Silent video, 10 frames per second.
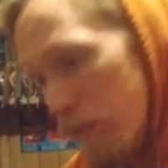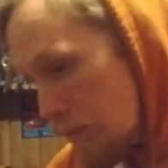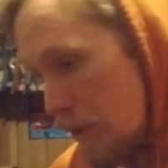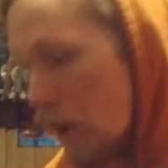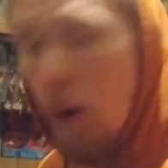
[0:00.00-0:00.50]

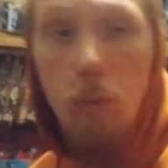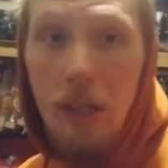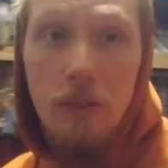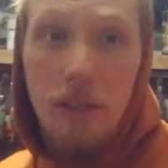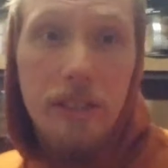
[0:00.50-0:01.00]
you know,
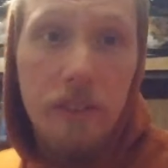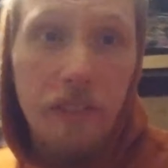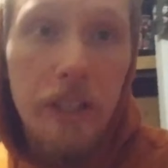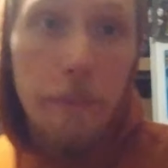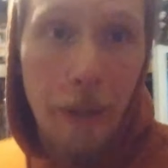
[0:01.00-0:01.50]
regular wrestling
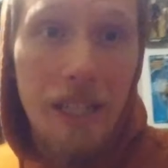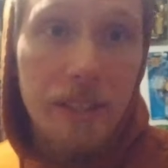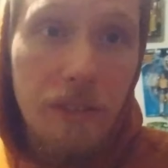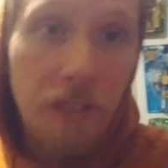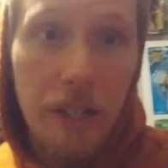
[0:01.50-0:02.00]
figure,
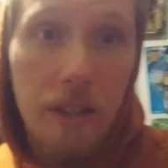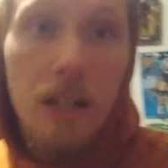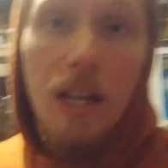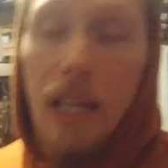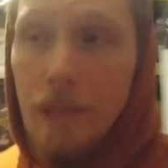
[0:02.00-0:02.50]
basic figure,
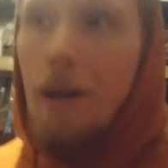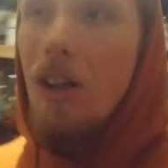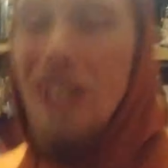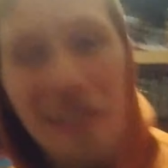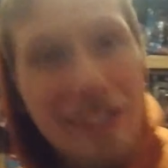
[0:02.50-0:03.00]
is about
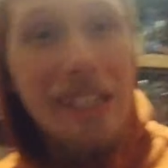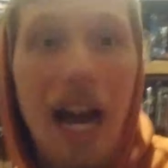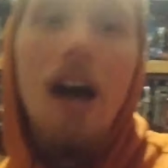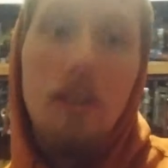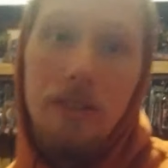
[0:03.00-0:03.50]
eleven
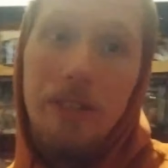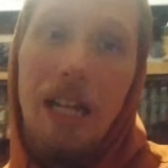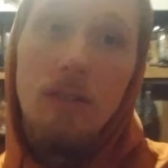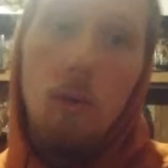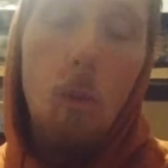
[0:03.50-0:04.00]
dollars
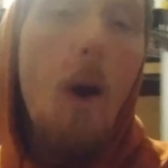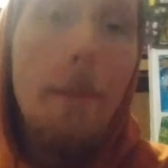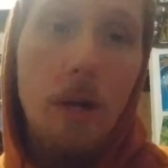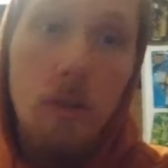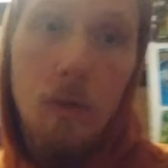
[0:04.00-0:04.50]
at
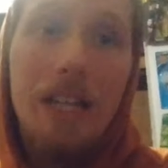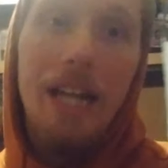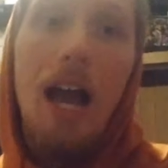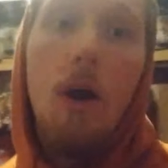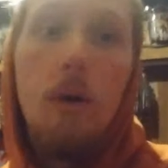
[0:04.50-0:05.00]
Walmart right
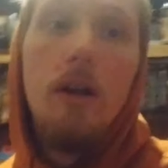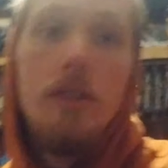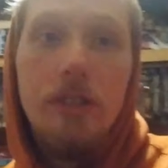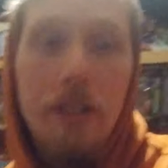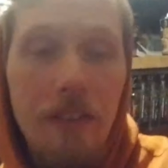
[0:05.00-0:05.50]
now.
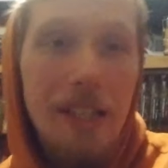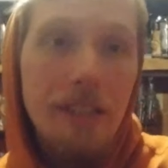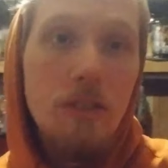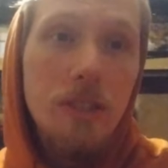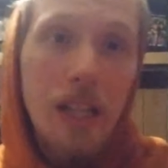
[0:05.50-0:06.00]
So the fact that
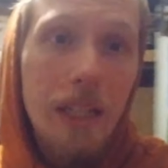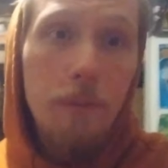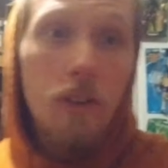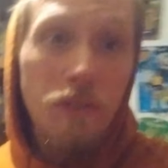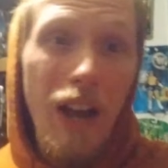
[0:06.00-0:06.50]
they're selling them
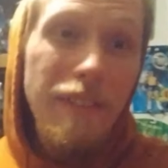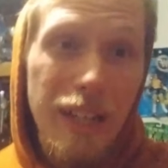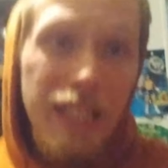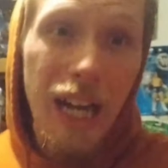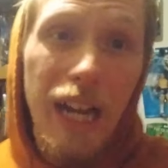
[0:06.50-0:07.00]
for five
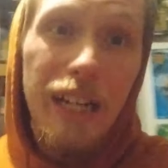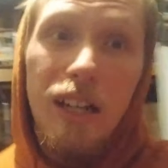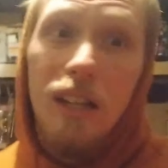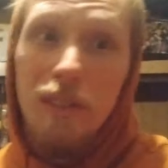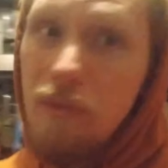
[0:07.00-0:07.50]
ninety nine,
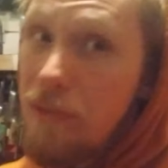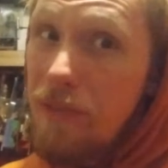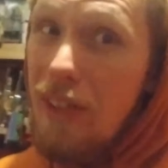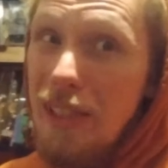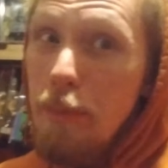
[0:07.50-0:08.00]

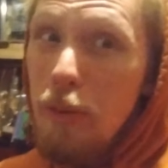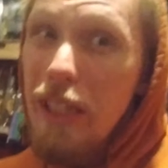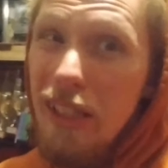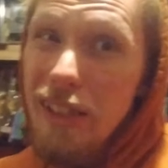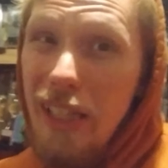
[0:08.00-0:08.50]
that's a
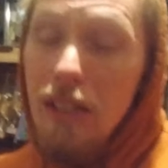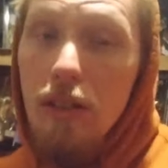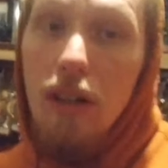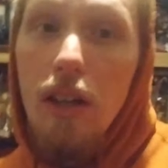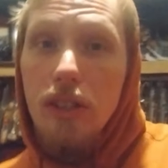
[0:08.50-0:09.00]
pretty good
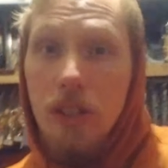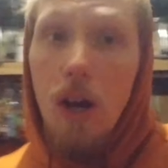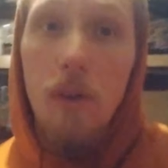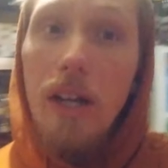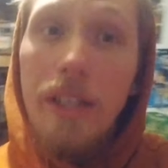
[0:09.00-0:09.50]
deal.
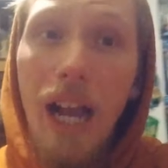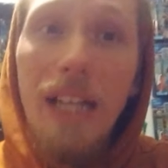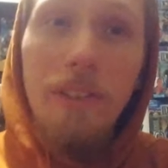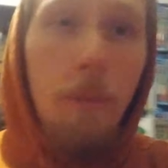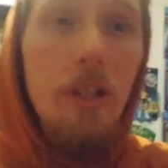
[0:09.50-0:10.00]
So,
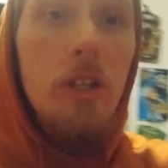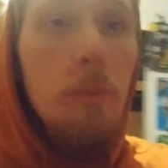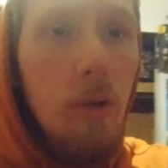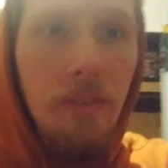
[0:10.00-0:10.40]
guys, if I want to do more